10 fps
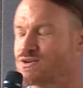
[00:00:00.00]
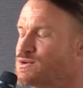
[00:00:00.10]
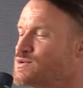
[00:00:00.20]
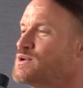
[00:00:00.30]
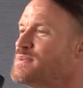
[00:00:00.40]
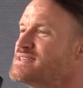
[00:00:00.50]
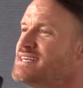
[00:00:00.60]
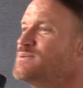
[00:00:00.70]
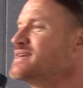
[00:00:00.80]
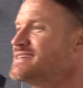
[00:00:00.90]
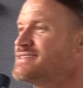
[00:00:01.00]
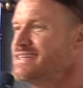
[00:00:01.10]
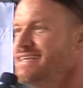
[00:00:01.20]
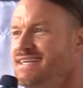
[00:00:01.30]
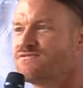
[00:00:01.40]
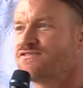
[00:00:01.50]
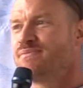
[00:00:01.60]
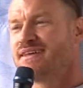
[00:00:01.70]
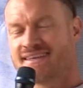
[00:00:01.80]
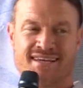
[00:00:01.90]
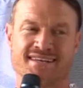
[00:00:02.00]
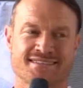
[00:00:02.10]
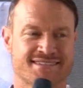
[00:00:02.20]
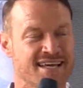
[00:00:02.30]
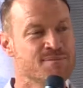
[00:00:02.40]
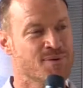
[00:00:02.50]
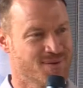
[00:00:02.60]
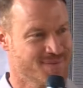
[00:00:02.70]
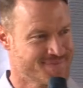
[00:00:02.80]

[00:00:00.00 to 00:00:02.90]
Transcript: group is he would get to eat from the king's table.